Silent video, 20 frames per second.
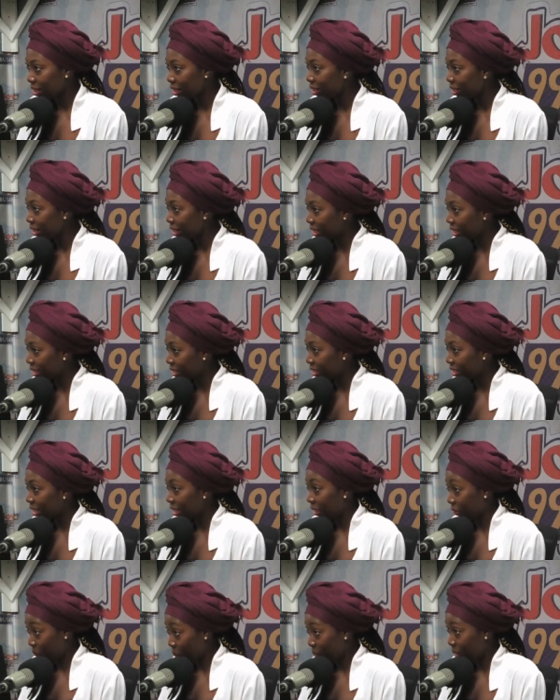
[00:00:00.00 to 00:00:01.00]
other thing is
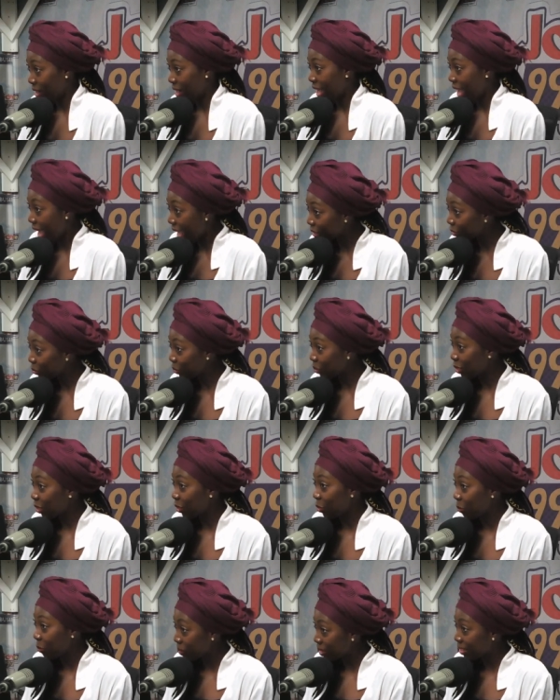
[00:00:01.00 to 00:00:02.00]
if we're actually
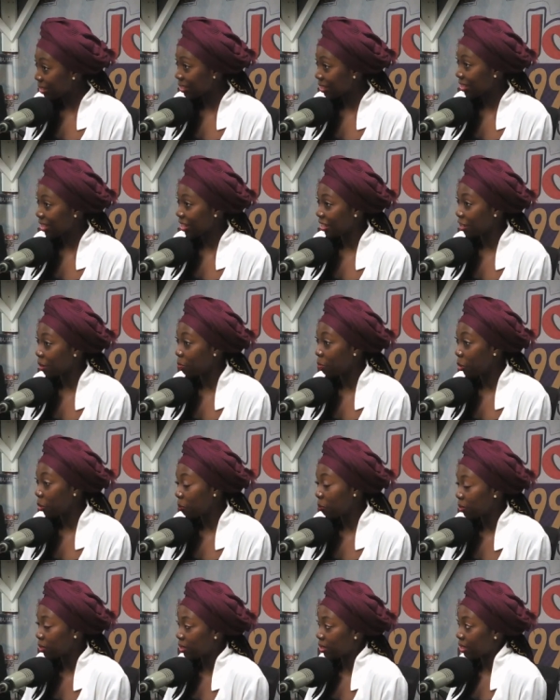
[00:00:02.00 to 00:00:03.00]
committed and our
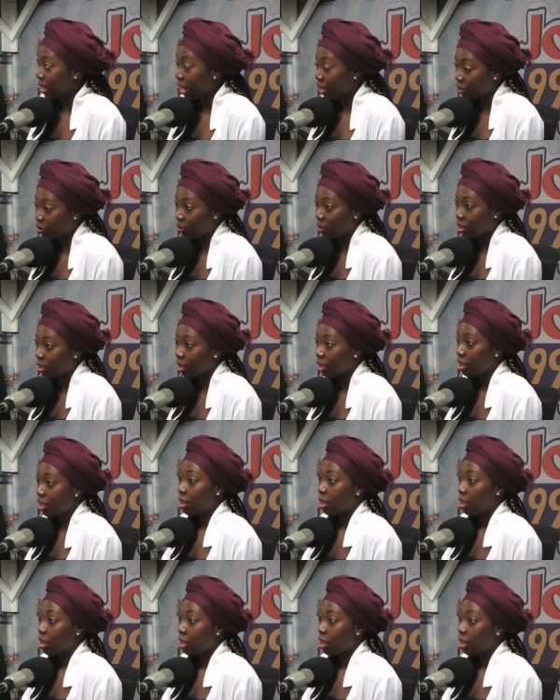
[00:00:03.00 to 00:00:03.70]
purpose is actually